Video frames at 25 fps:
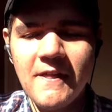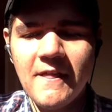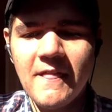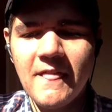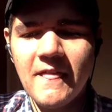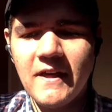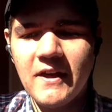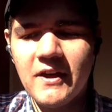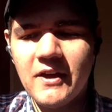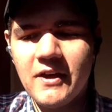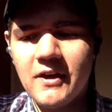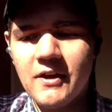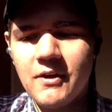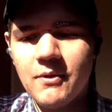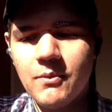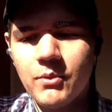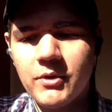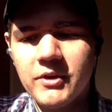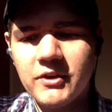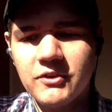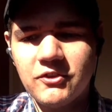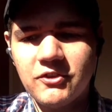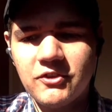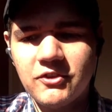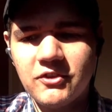uh,
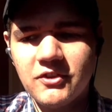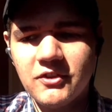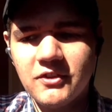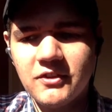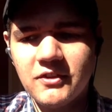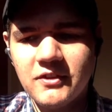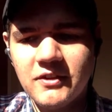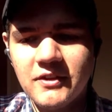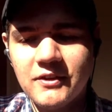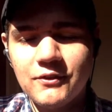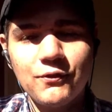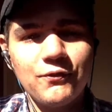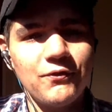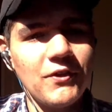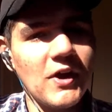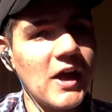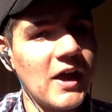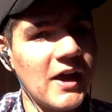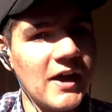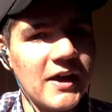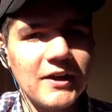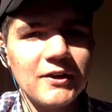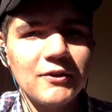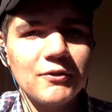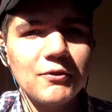which is
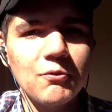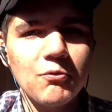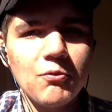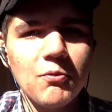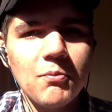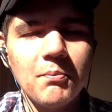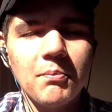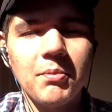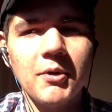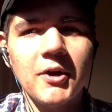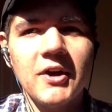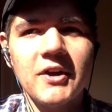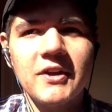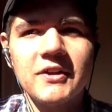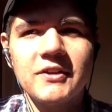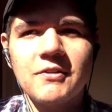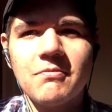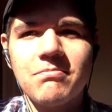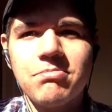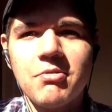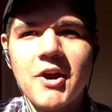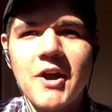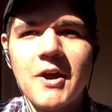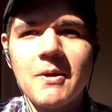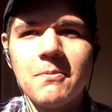fine, but the
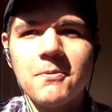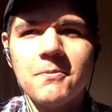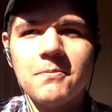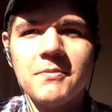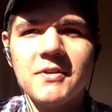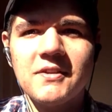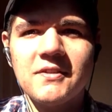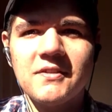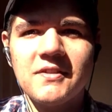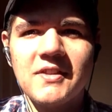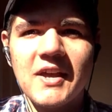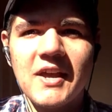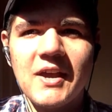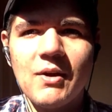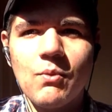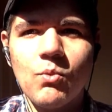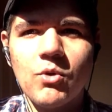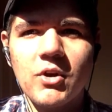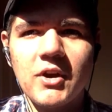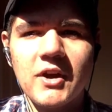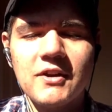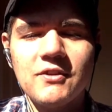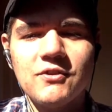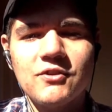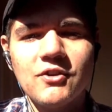problem is that
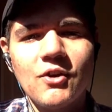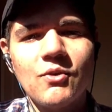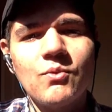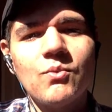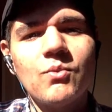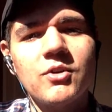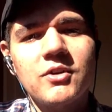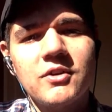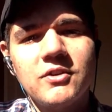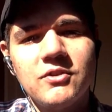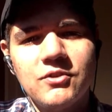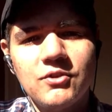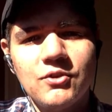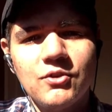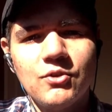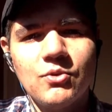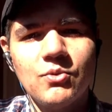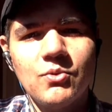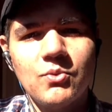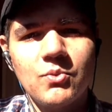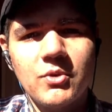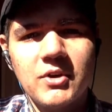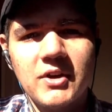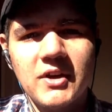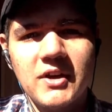what I don't want to do
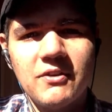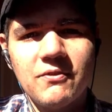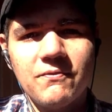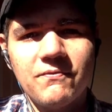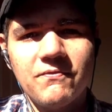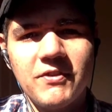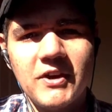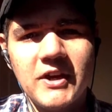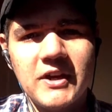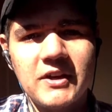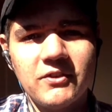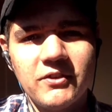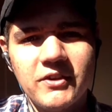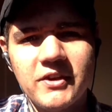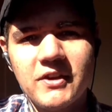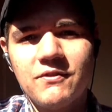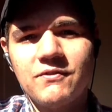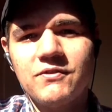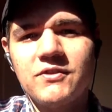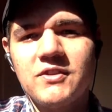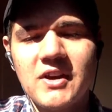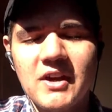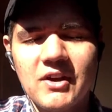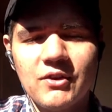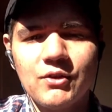when I finally
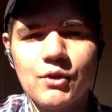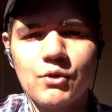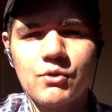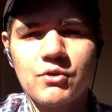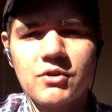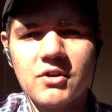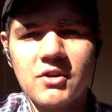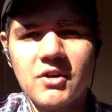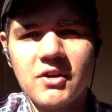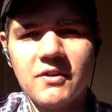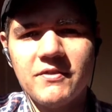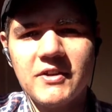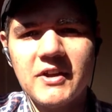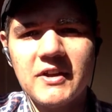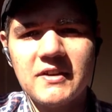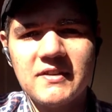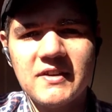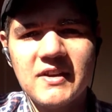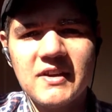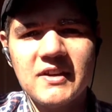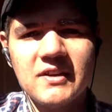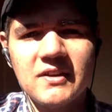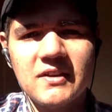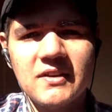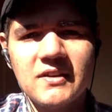have downloaded all of that
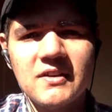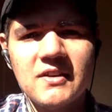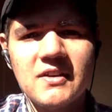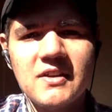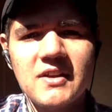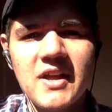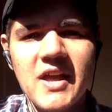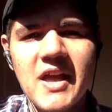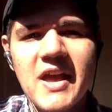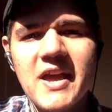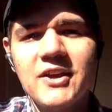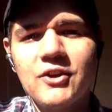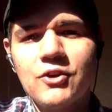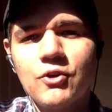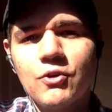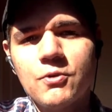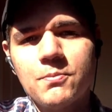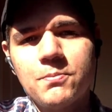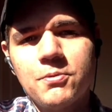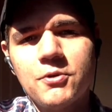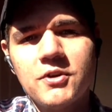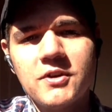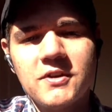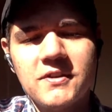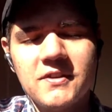data and go to
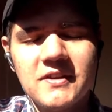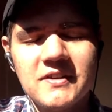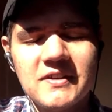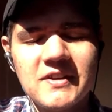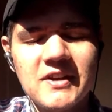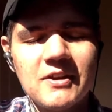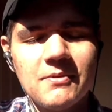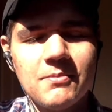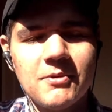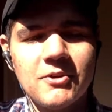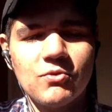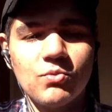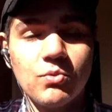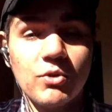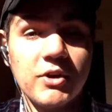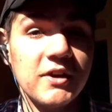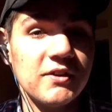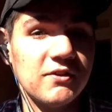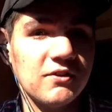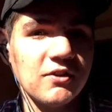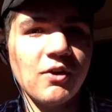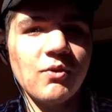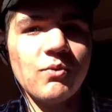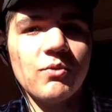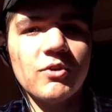put it in the database, what I
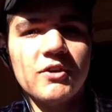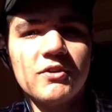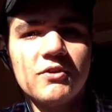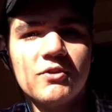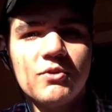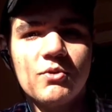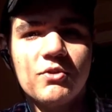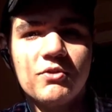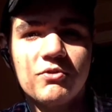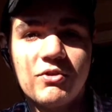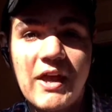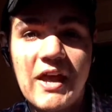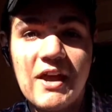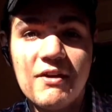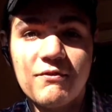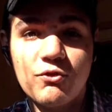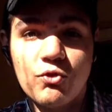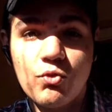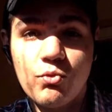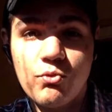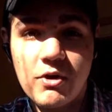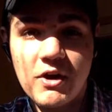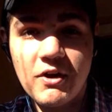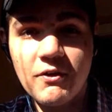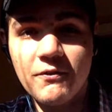don't want to do is have
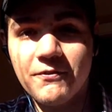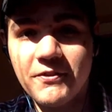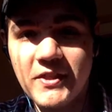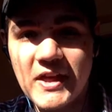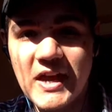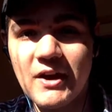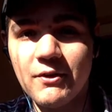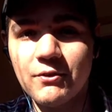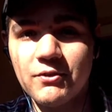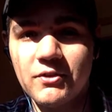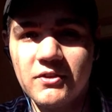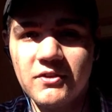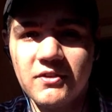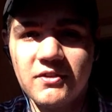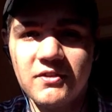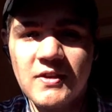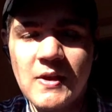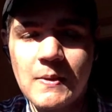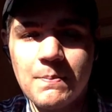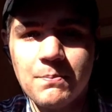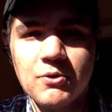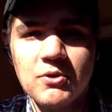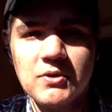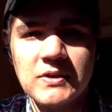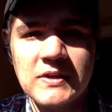twelve thousand
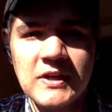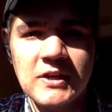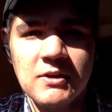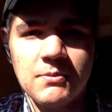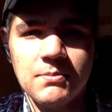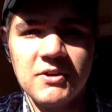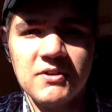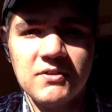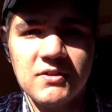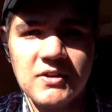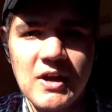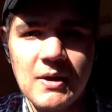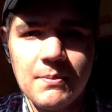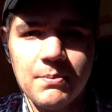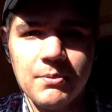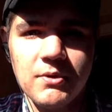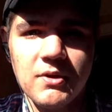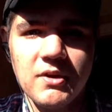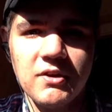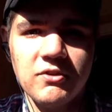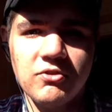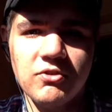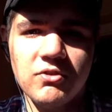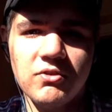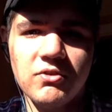separate database
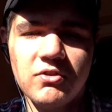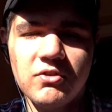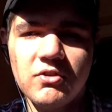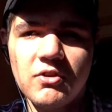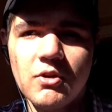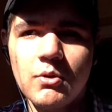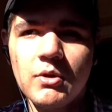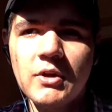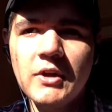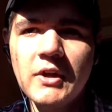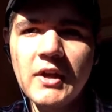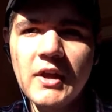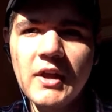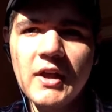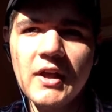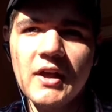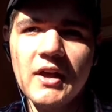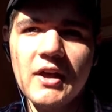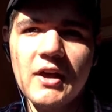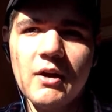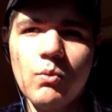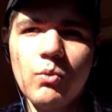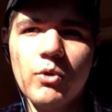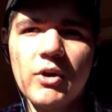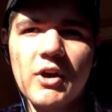operations. So
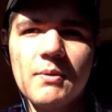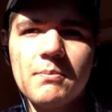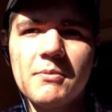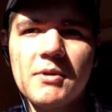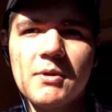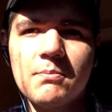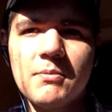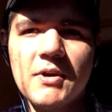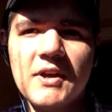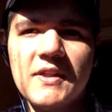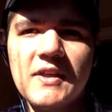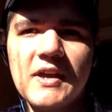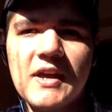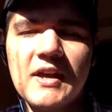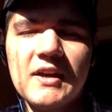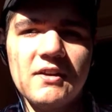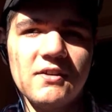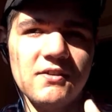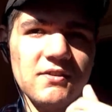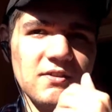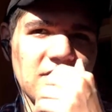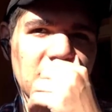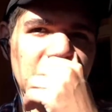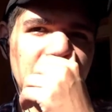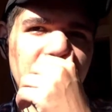uh, what I mean by that
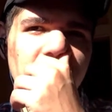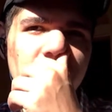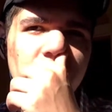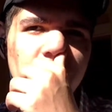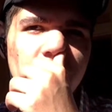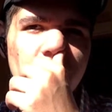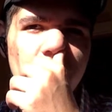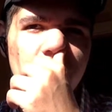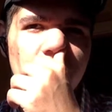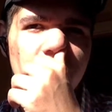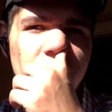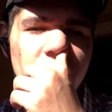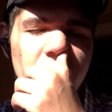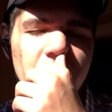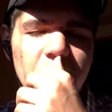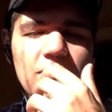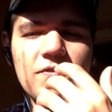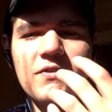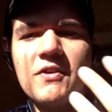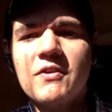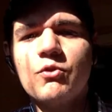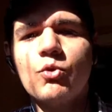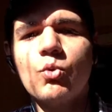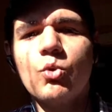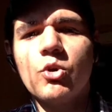is, if you've, if
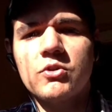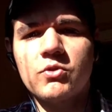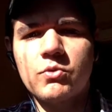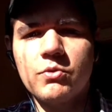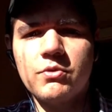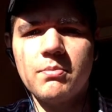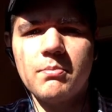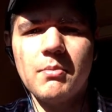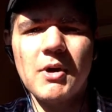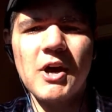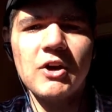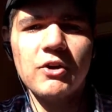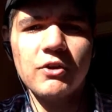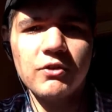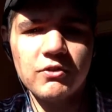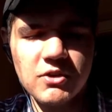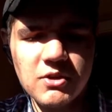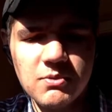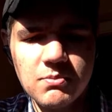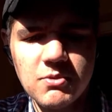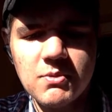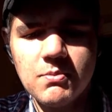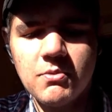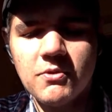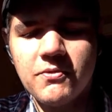you've ever worked with
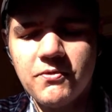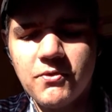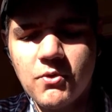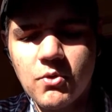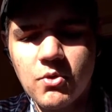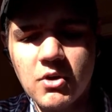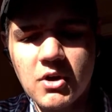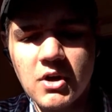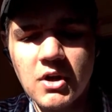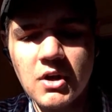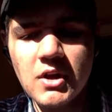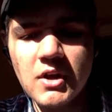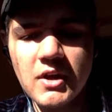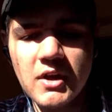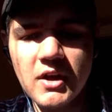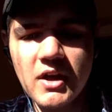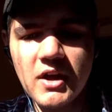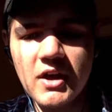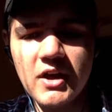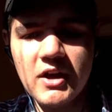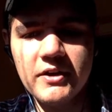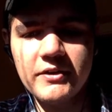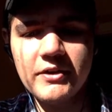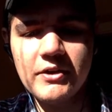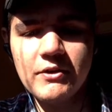MongoDB before,
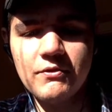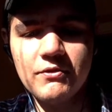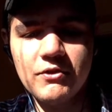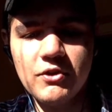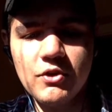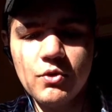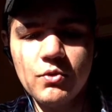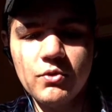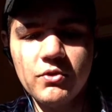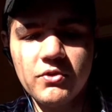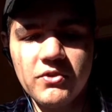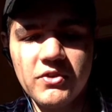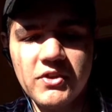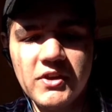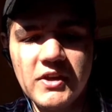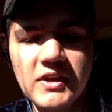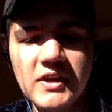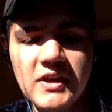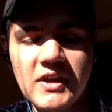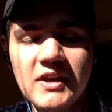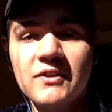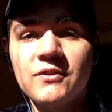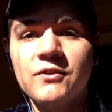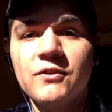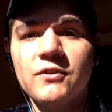uh, you've used
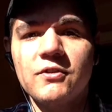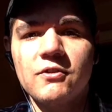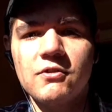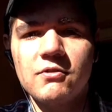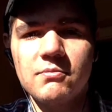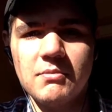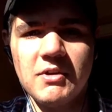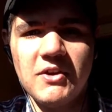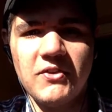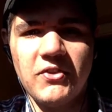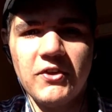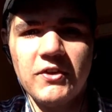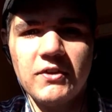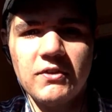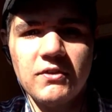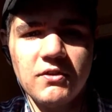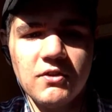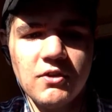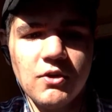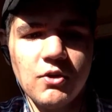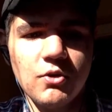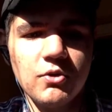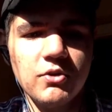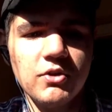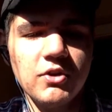the insert method.
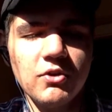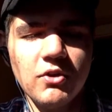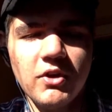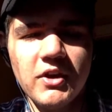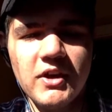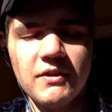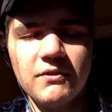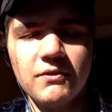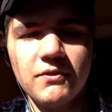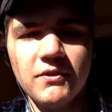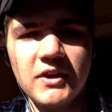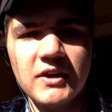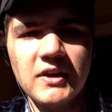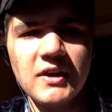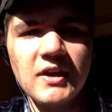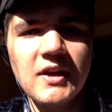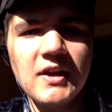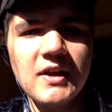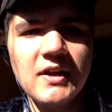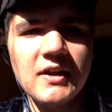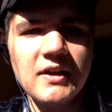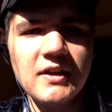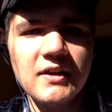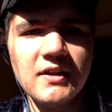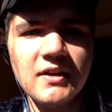So you'll have, like,
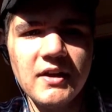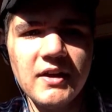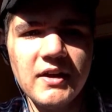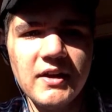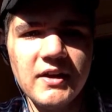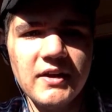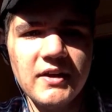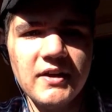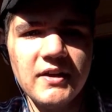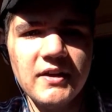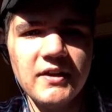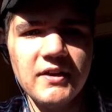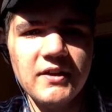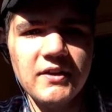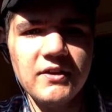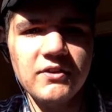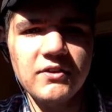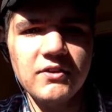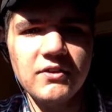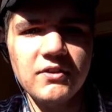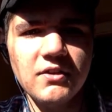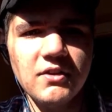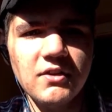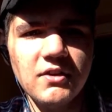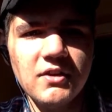uh,
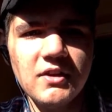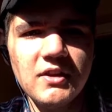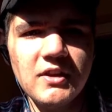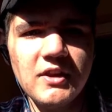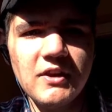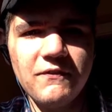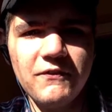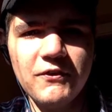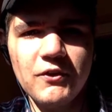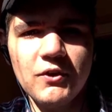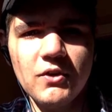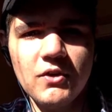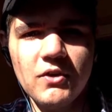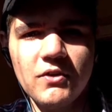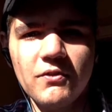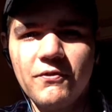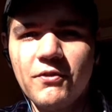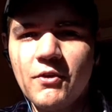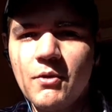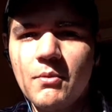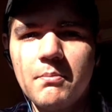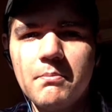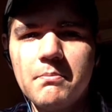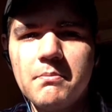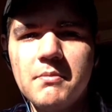if you're
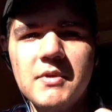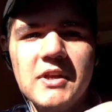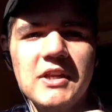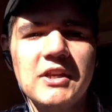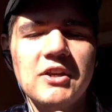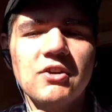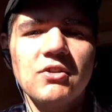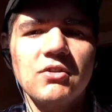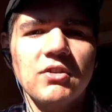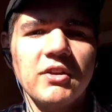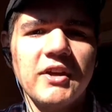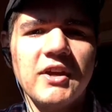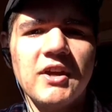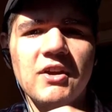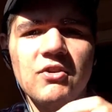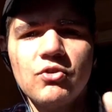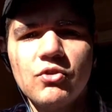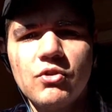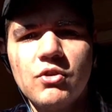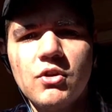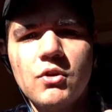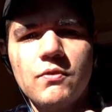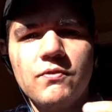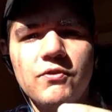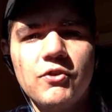from Meteor land or
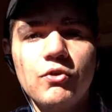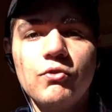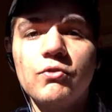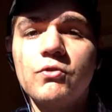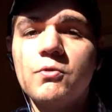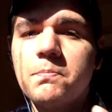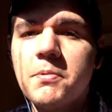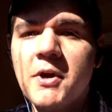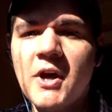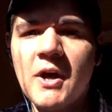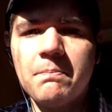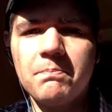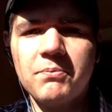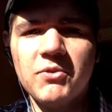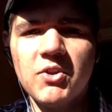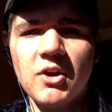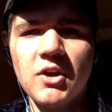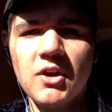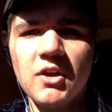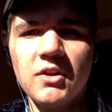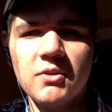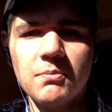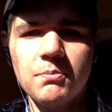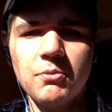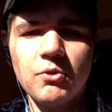you've used P U P,
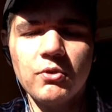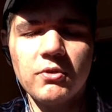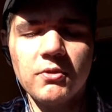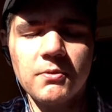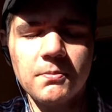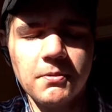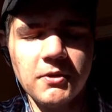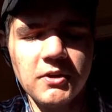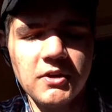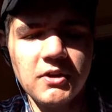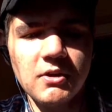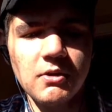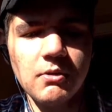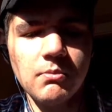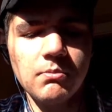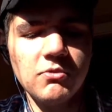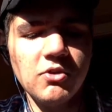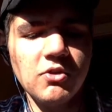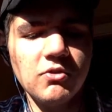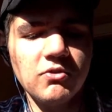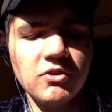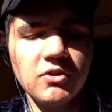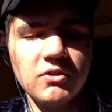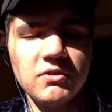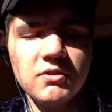the, the boilerplate I'm
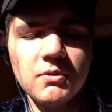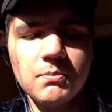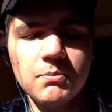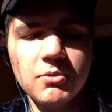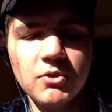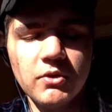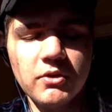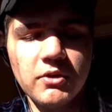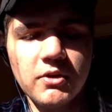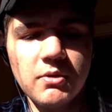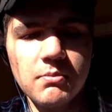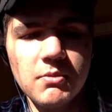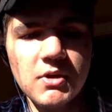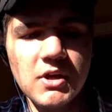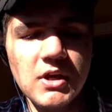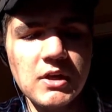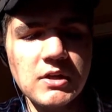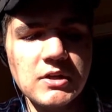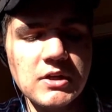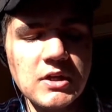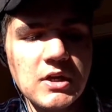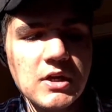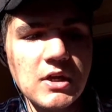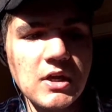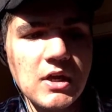using to build Command,